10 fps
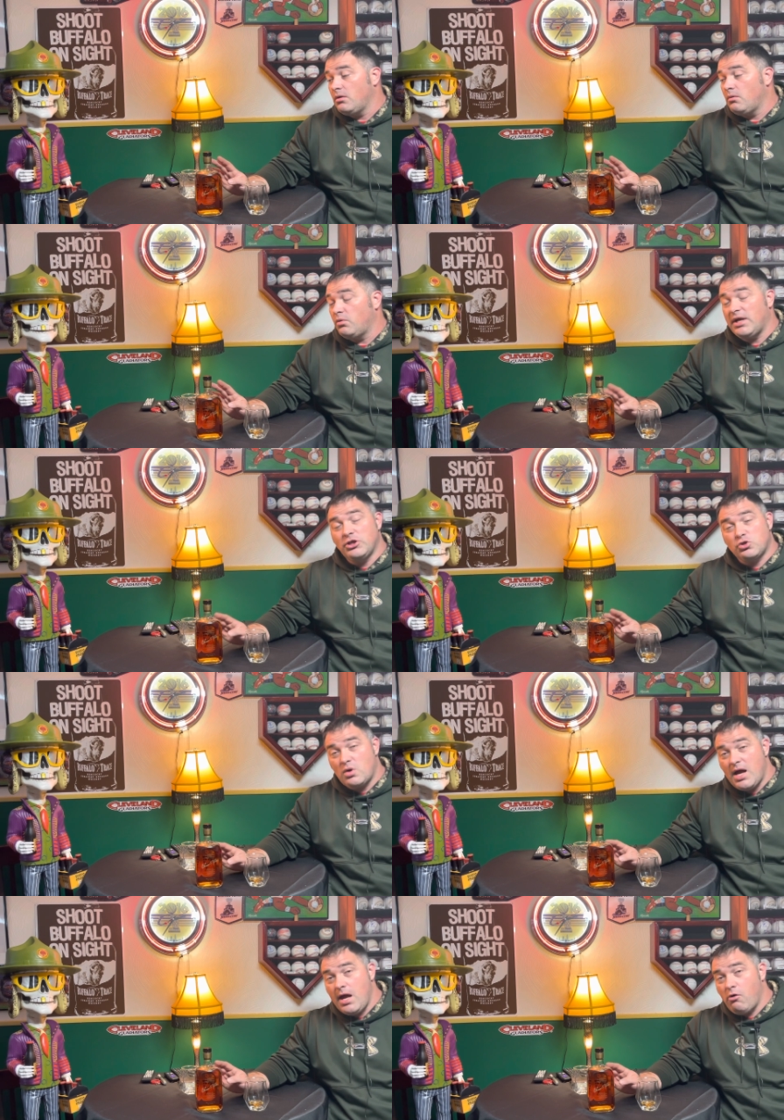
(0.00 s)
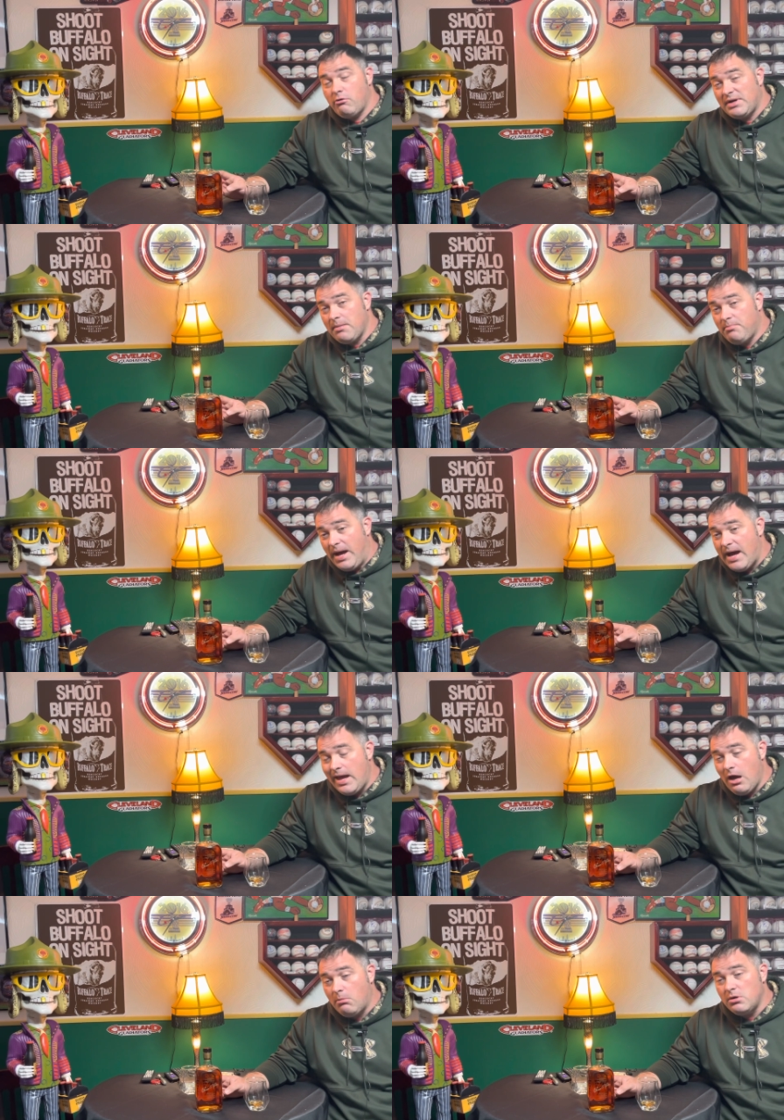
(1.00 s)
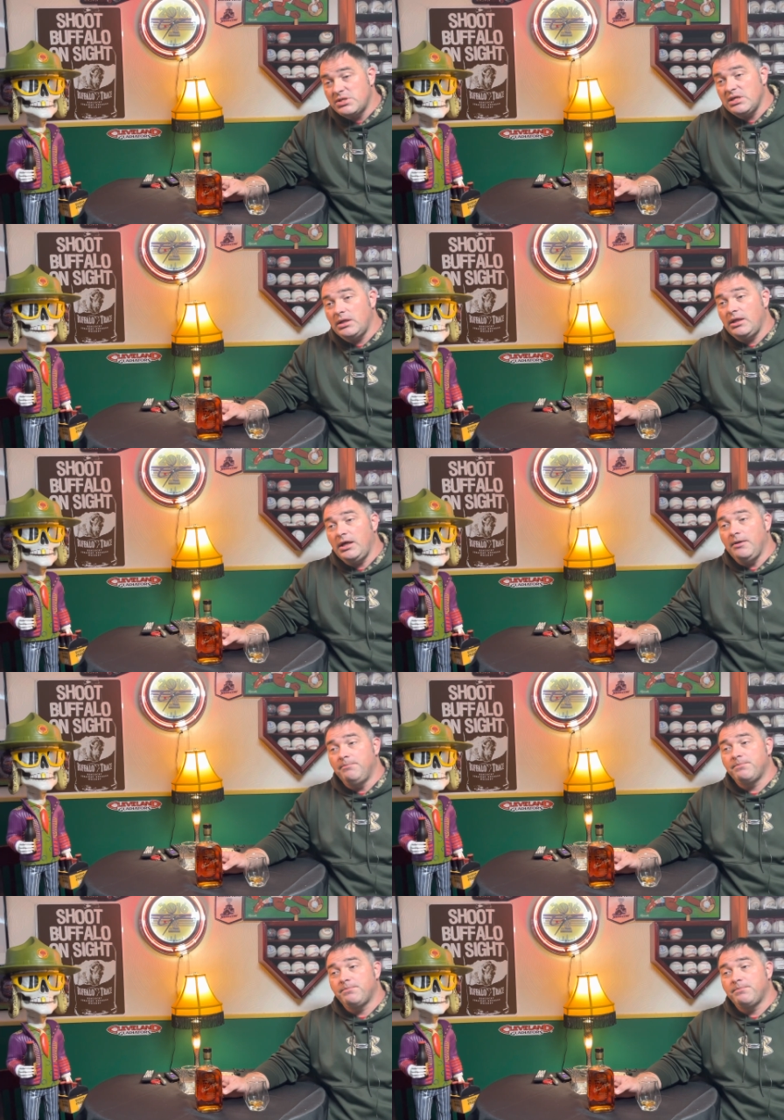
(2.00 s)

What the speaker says: would I try or would I buy Elmer T Lee?